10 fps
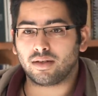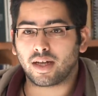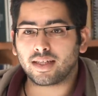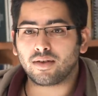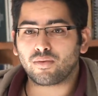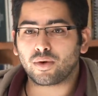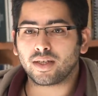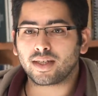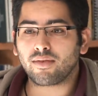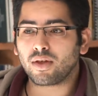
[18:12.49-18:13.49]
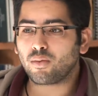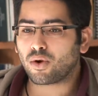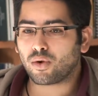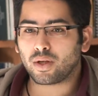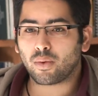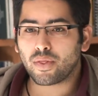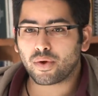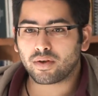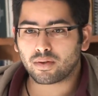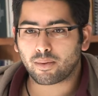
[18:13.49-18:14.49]
In 1947, we're only
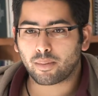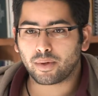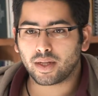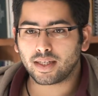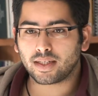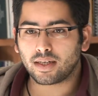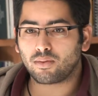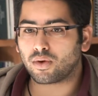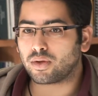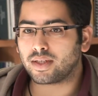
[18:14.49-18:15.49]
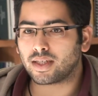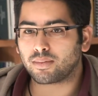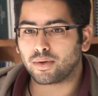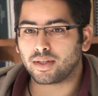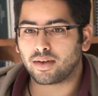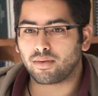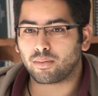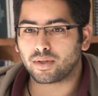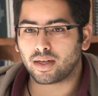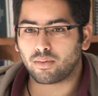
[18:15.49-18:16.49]
1/3 of the population. We're only
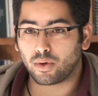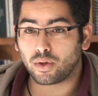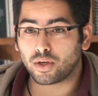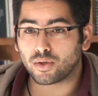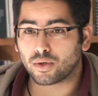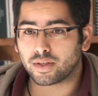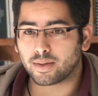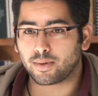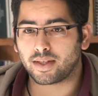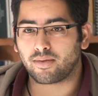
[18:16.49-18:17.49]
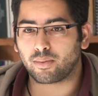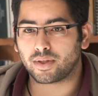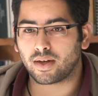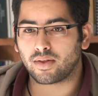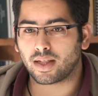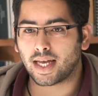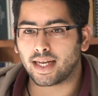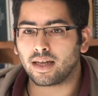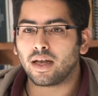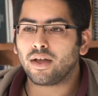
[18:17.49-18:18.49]
6.7%. We only control 6.7% of the land.